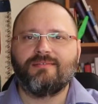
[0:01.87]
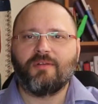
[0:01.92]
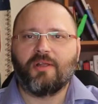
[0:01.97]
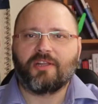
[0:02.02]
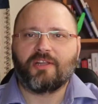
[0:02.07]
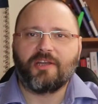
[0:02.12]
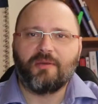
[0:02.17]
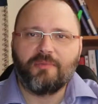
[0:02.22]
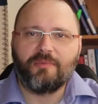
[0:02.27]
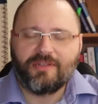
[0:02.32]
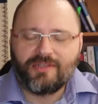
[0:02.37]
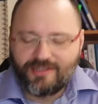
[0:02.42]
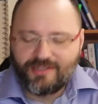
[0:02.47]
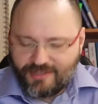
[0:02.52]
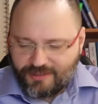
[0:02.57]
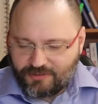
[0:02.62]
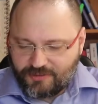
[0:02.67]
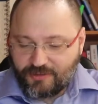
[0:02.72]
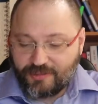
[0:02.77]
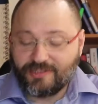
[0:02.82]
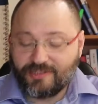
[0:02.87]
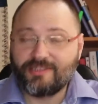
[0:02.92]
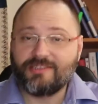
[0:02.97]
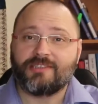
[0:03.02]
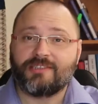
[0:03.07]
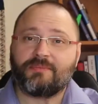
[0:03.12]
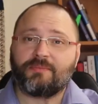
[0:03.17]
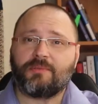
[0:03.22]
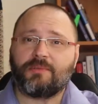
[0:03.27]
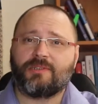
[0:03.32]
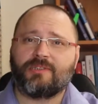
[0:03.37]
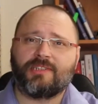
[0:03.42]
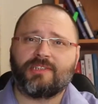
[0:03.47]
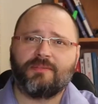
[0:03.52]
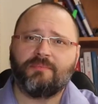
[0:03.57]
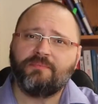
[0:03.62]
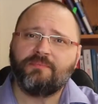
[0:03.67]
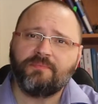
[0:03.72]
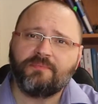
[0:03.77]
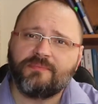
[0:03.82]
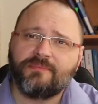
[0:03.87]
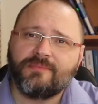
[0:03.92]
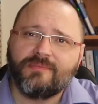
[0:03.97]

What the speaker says: Welcome to another program.